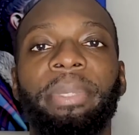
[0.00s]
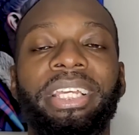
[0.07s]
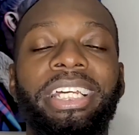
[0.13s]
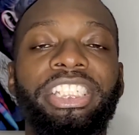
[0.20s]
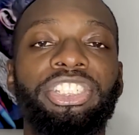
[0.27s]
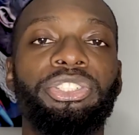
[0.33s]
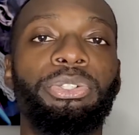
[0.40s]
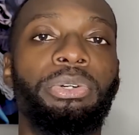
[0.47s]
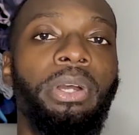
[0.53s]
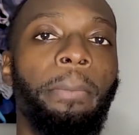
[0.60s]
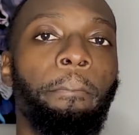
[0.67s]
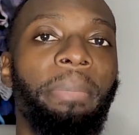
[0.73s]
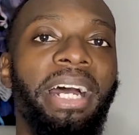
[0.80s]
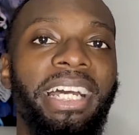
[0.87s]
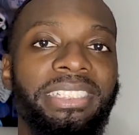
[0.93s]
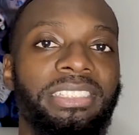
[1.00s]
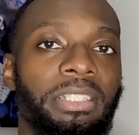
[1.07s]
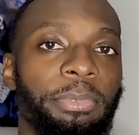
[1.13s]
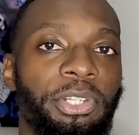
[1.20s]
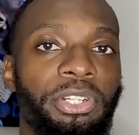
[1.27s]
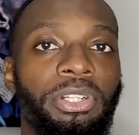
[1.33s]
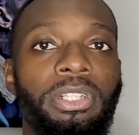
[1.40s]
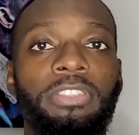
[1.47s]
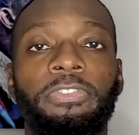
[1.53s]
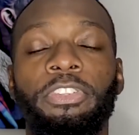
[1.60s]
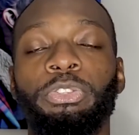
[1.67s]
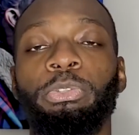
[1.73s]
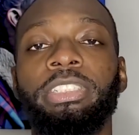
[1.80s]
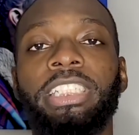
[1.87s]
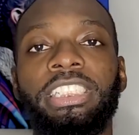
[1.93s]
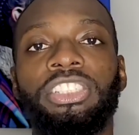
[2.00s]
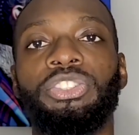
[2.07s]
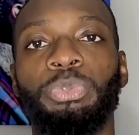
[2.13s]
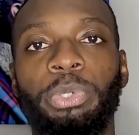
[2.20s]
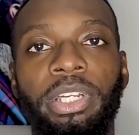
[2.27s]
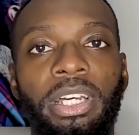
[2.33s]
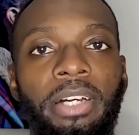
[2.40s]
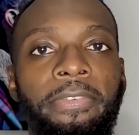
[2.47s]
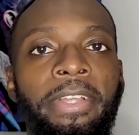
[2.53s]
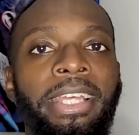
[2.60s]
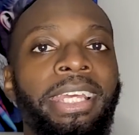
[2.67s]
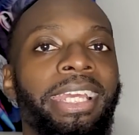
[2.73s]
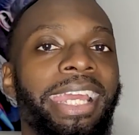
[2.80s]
because you're doing bicep curls for 3 sets of 12,